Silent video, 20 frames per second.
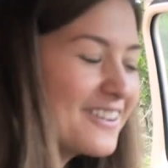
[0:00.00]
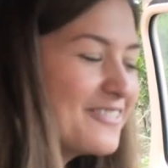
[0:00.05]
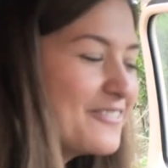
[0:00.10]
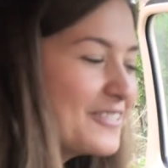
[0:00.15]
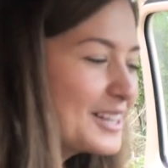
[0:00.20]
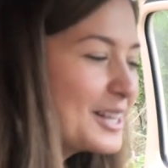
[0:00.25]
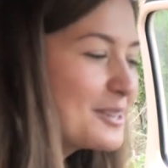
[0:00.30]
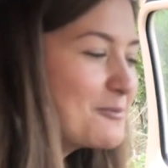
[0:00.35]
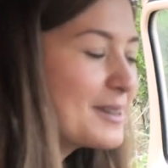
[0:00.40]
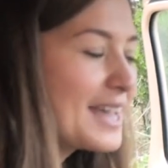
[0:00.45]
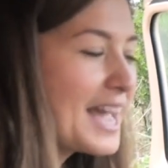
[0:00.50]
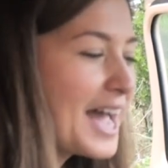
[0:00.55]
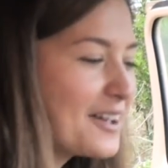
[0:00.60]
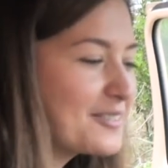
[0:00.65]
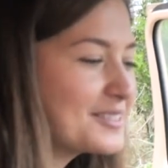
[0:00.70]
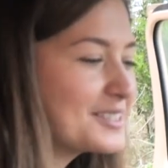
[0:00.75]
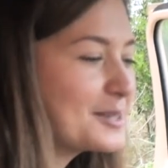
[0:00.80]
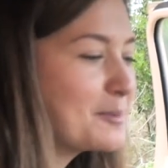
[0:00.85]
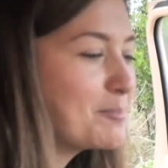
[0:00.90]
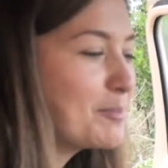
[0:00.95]
I feel like we
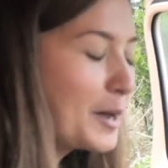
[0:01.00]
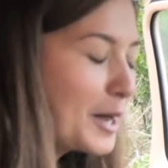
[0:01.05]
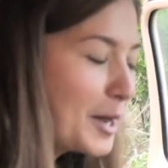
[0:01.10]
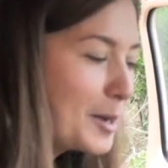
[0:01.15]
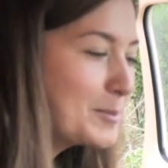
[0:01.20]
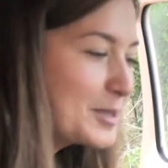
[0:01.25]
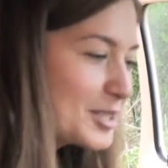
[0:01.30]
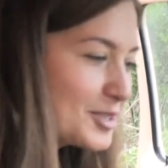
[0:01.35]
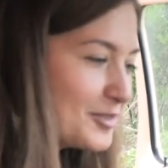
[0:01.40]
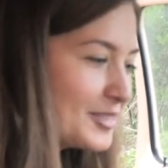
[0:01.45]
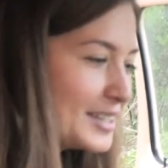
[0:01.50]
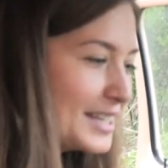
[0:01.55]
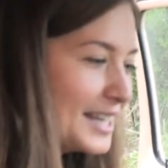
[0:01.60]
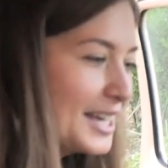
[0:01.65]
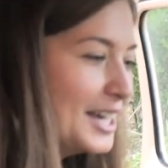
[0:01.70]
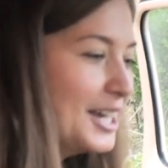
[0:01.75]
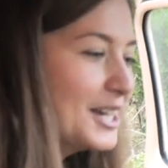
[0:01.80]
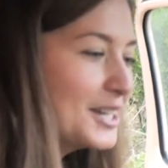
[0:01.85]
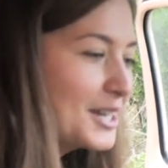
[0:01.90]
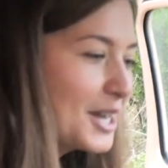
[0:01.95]
have to
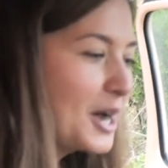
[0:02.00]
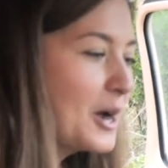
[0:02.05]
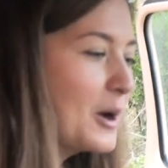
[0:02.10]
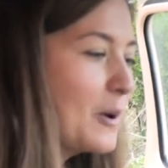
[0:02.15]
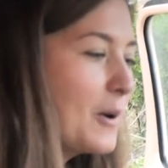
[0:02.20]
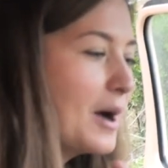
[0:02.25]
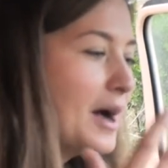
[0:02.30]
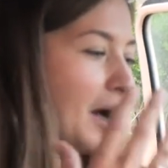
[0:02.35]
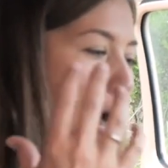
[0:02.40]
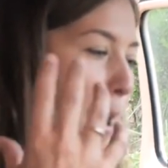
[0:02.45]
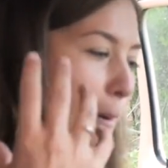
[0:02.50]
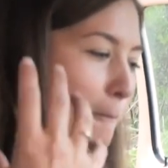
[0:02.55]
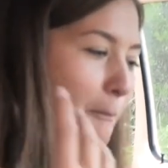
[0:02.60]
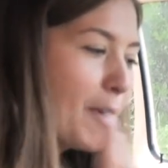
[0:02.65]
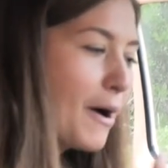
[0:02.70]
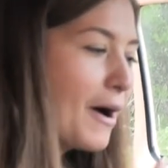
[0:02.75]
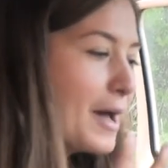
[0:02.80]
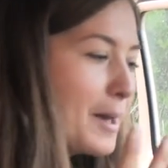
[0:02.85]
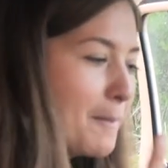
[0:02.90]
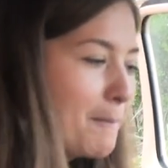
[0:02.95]
purposely go and
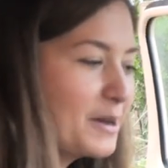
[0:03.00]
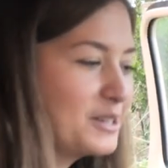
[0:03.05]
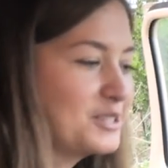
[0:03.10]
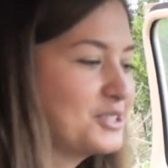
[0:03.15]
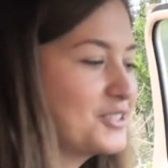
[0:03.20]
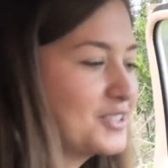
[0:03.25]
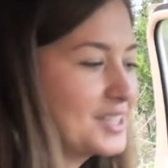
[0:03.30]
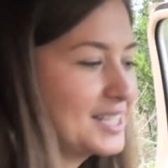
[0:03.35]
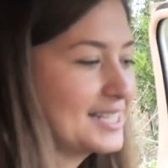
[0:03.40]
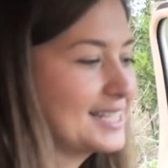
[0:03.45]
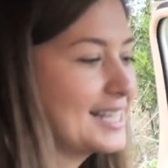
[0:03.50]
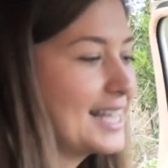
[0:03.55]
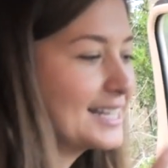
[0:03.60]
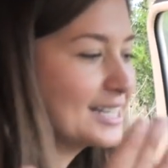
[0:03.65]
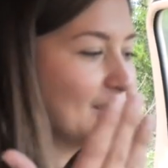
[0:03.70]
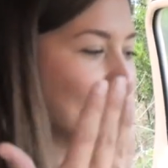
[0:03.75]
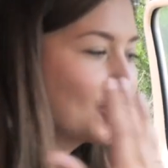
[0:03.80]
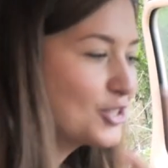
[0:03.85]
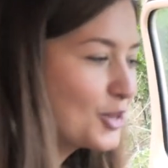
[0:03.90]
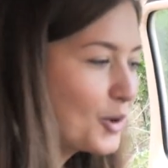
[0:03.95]
buy a bunch of
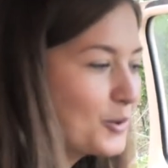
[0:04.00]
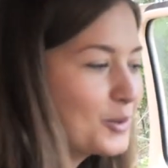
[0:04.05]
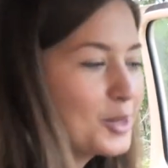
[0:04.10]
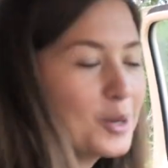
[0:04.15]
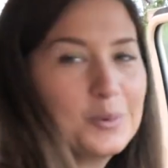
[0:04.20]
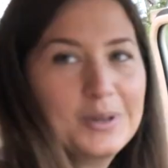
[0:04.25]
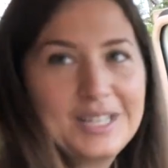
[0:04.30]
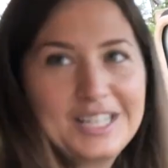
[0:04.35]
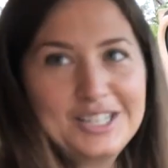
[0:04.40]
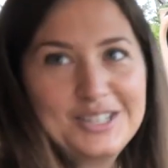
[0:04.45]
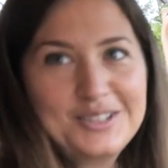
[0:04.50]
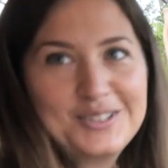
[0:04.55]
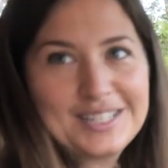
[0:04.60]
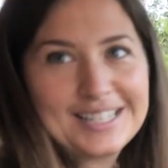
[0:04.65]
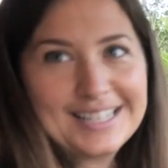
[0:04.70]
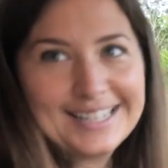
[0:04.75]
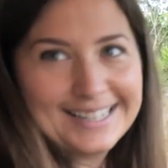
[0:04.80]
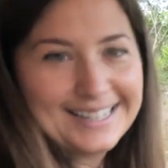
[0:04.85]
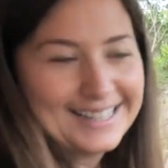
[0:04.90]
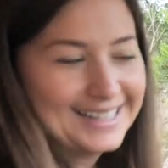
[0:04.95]
cassettes. Where on earth can you
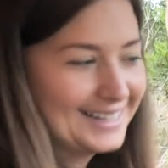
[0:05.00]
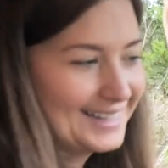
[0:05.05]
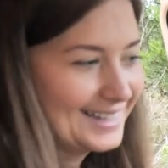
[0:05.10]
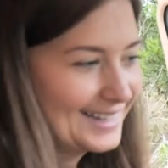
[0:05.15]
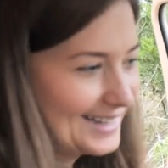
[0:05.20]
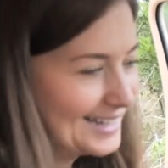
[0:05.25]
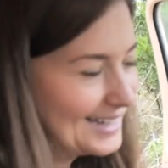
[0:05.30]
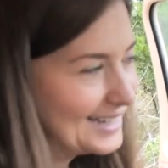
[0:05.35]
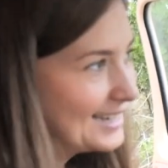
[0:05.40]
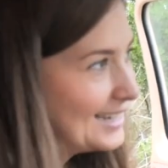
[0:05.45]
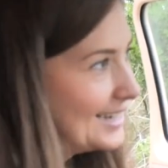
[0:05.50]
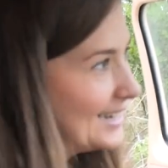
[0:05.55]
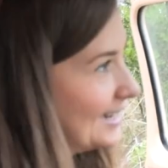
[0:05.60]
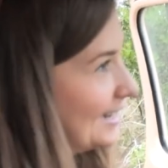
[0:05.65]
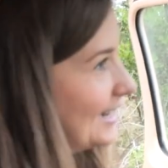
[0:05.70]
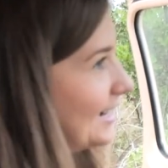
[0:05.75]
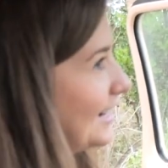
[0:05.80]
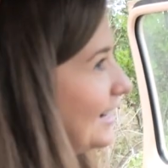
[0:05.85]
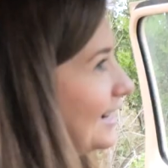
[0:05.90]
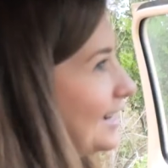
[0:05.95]
get cassettes
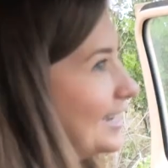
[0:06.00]
from?